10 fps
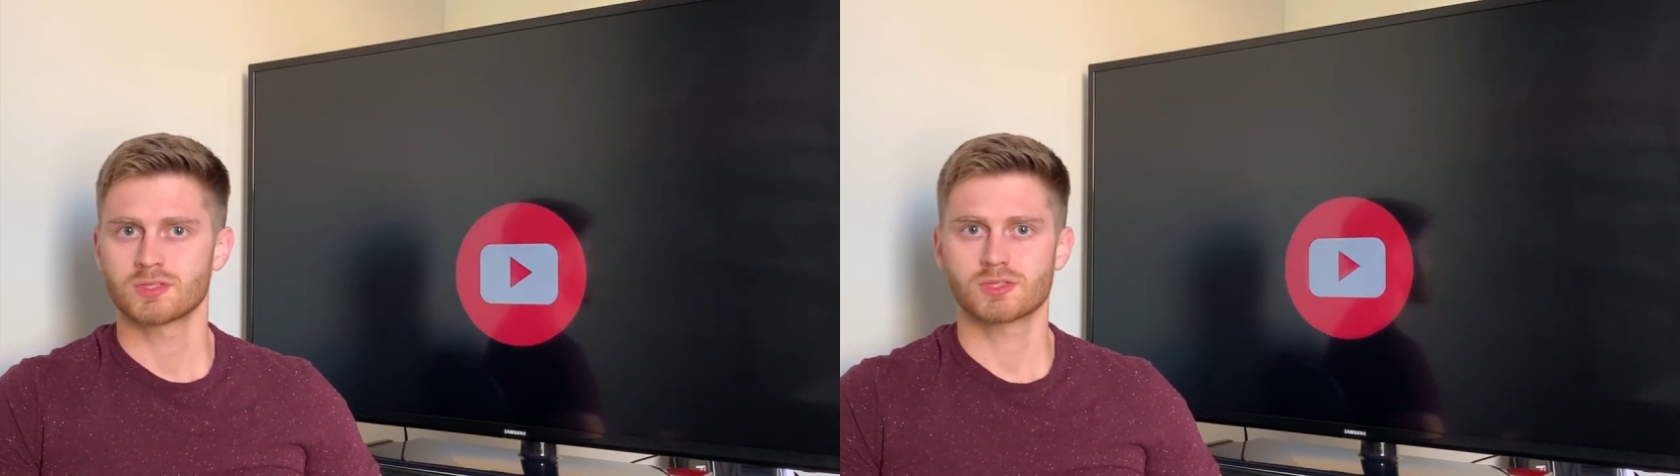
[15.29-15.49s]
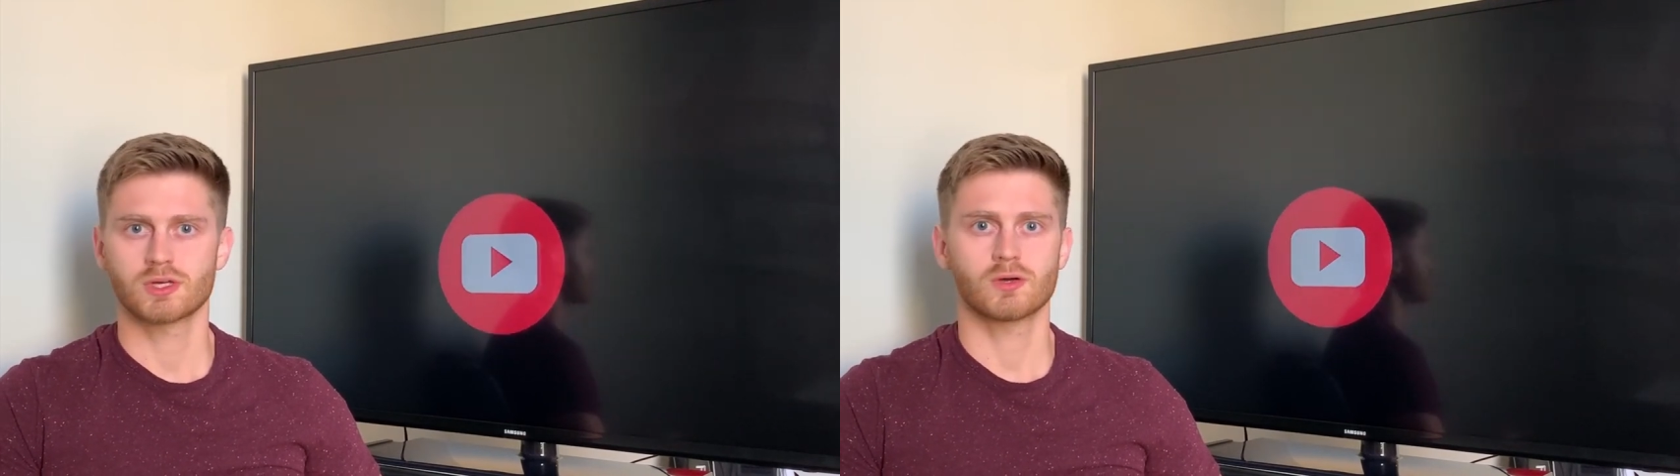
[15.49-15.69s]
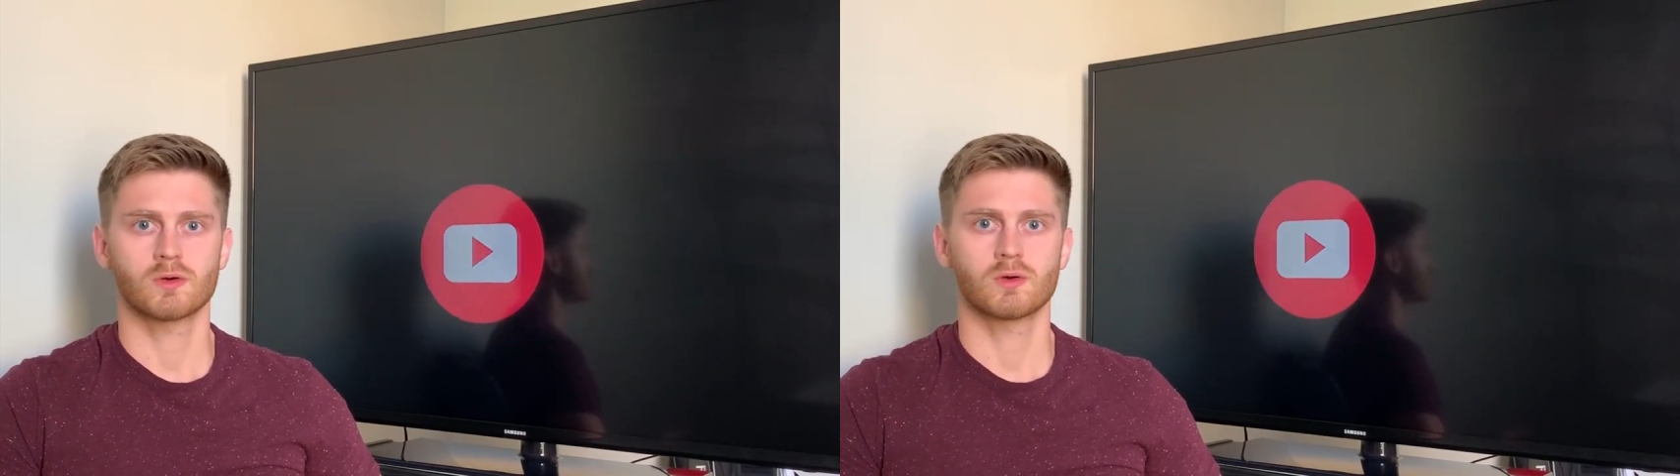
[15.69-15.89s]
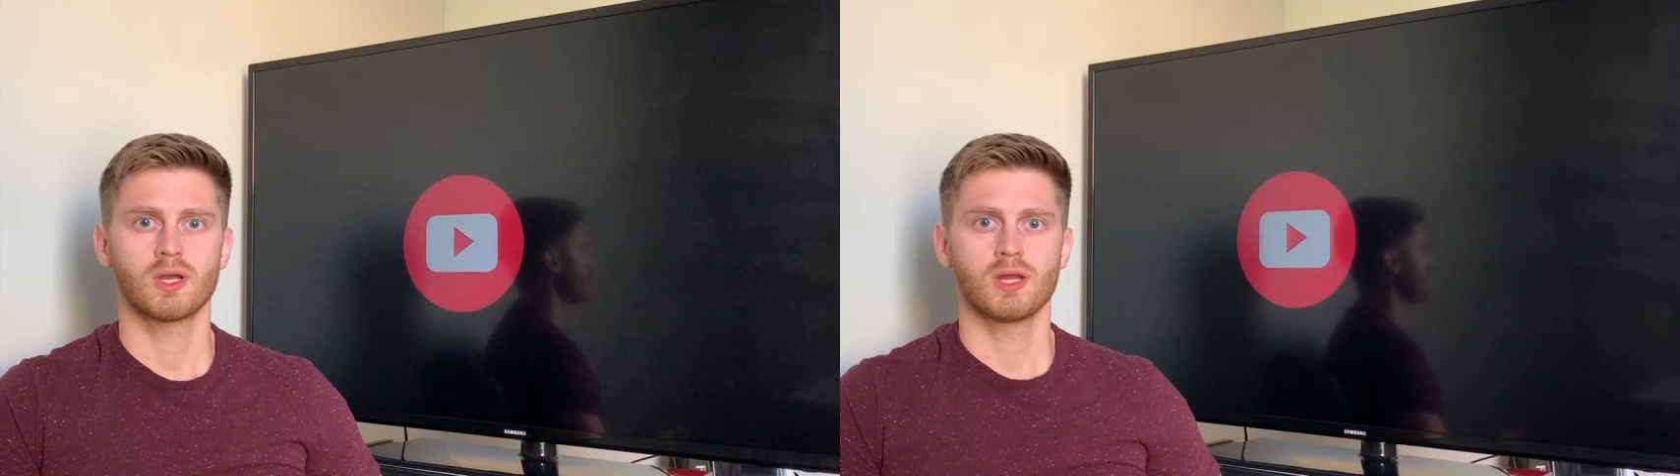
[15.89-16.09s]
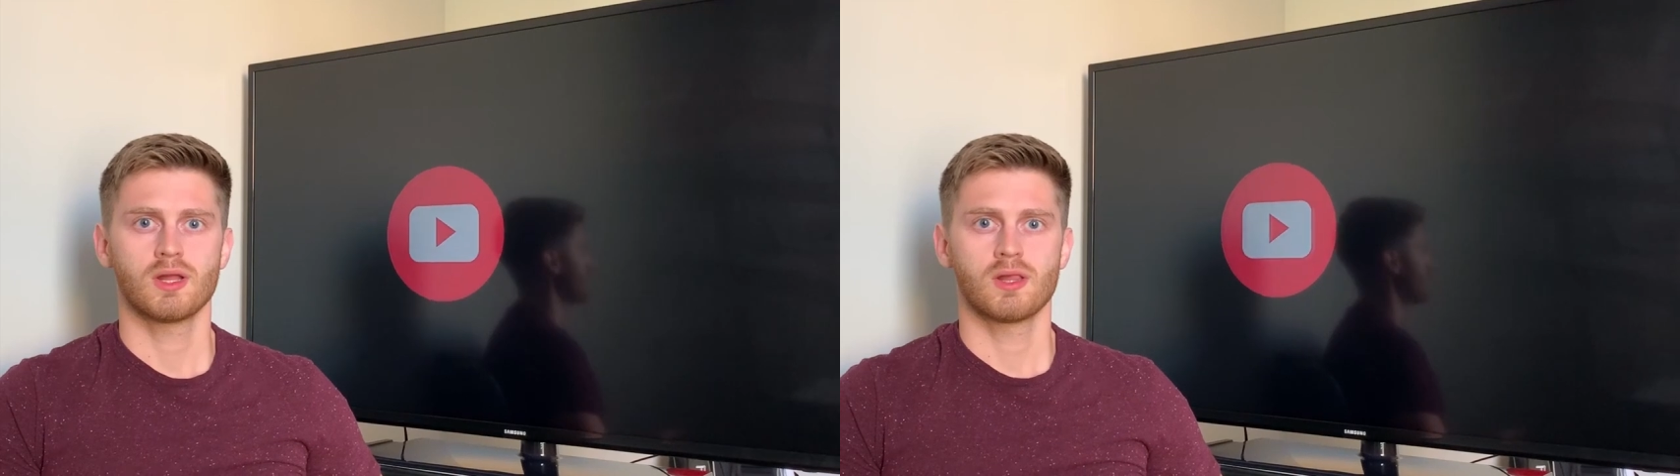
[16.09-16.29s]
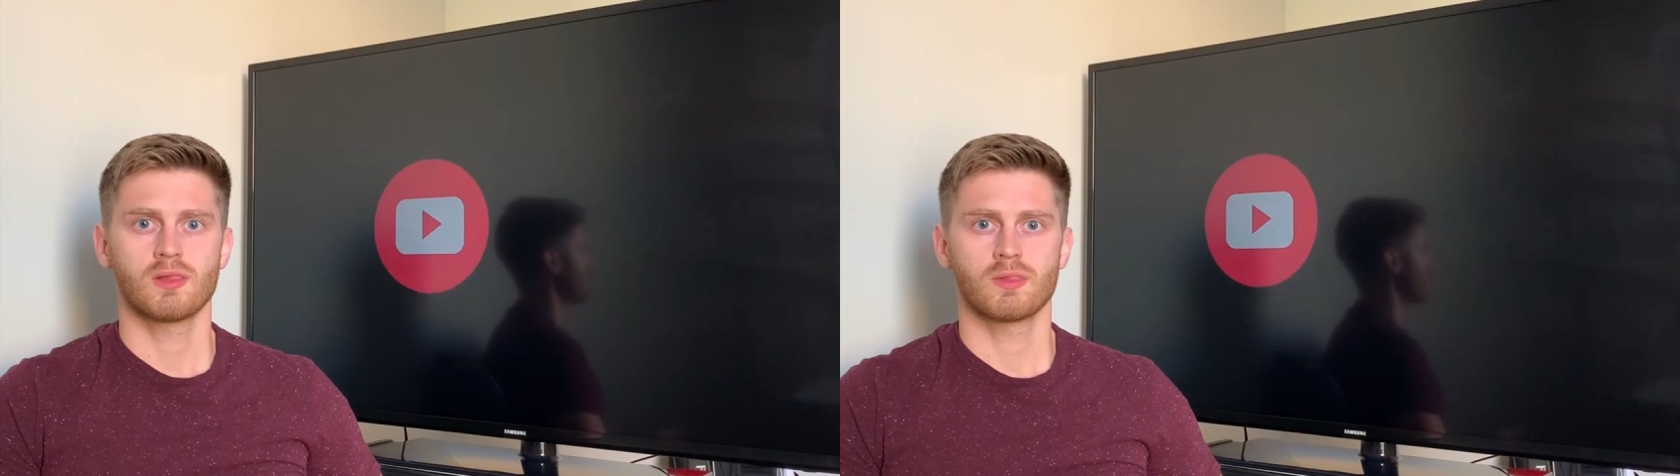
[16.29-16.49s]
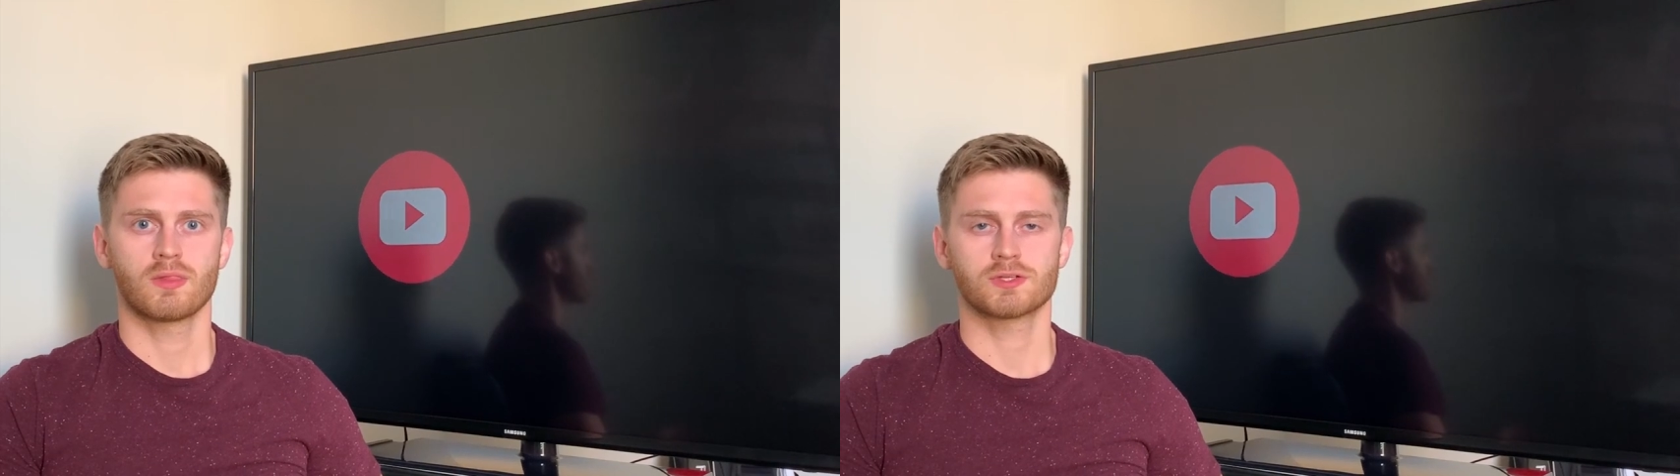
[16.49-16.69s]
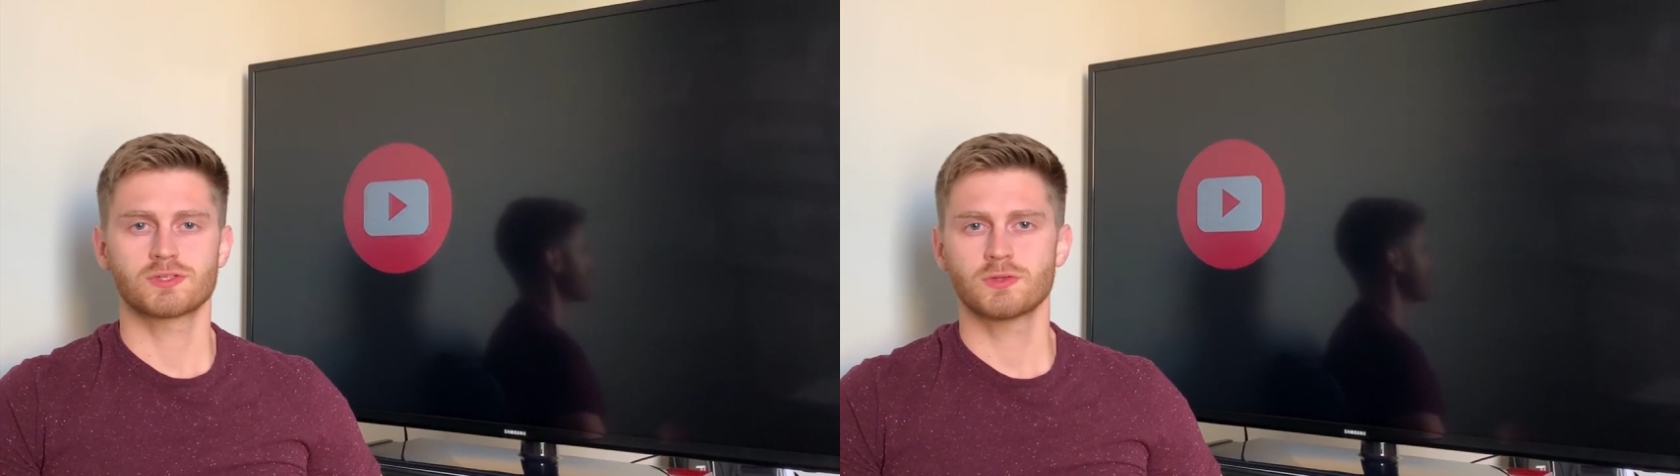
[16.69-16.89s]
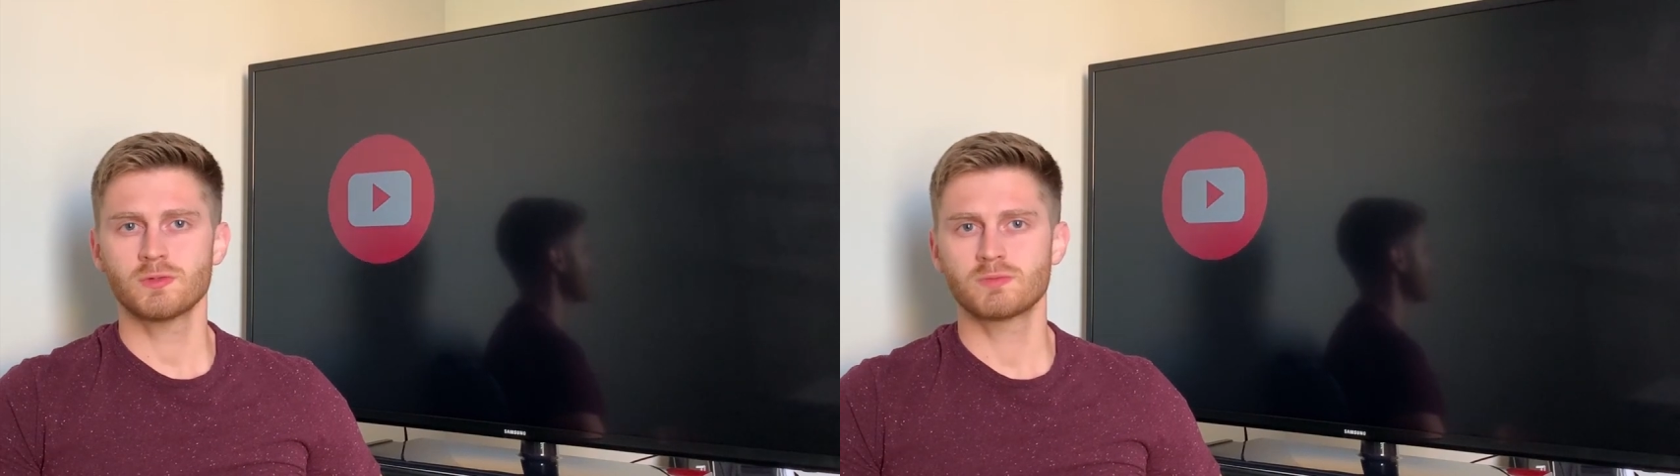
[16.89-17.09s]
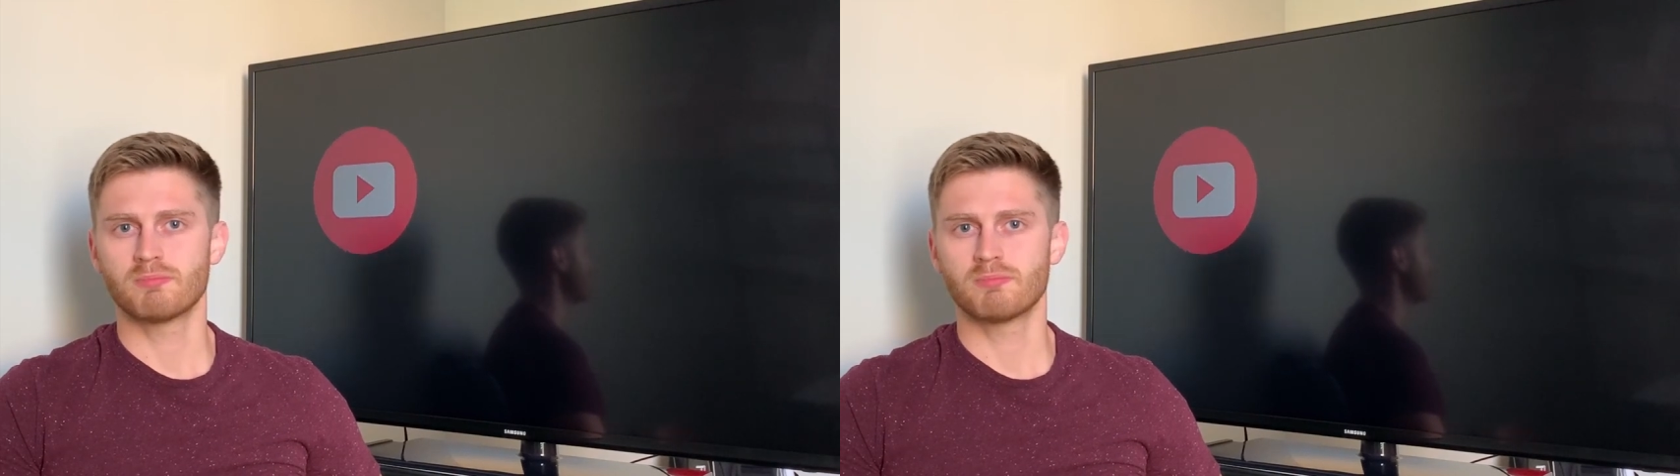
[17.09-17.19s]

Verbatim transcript: So there's two